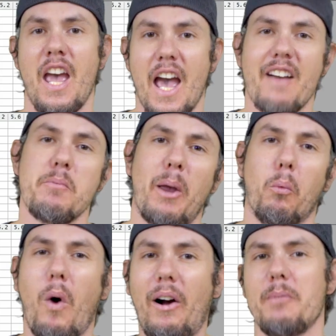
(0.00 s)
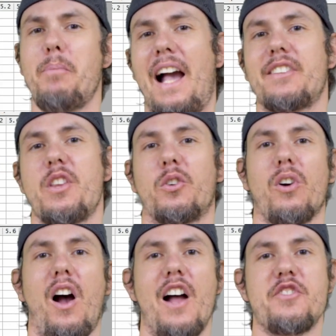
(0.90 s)
Hey everybody, welcome back to the
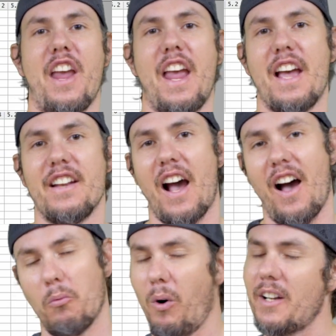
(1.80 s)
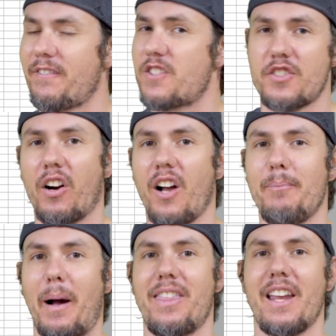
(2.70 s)
garage and uh, I want to start
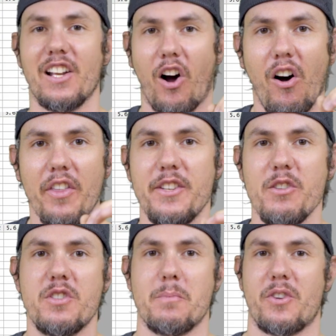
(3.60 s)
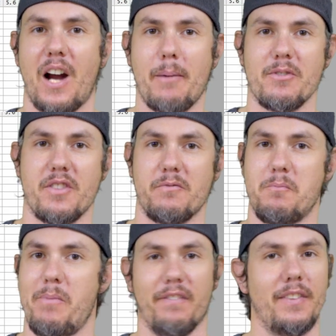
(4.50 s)
off by thanking all the new subscribers.
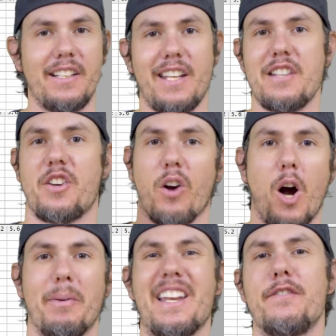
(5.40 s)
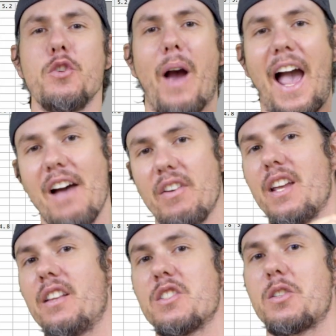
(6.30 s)
The floodgates are open. If you haven't
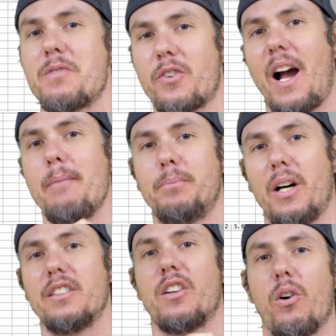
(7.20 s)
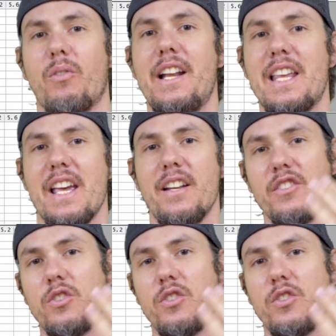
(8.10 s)
hit the subscribe button already, hit it.